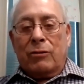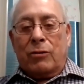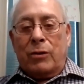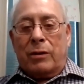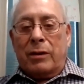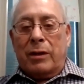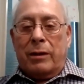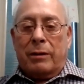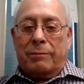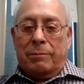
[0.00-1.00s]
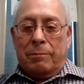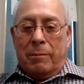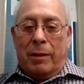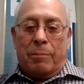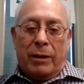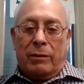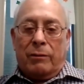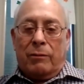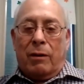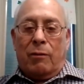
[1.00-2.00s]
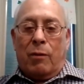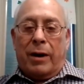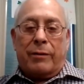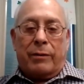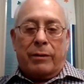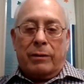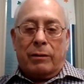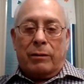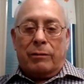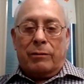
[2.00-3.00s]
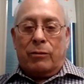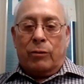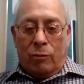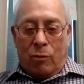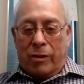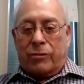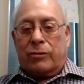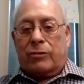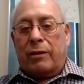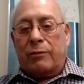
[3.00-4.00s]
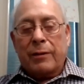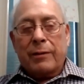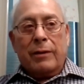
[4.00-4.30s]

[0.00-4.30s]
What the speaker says: so you can heat a pail of water to wash yourself.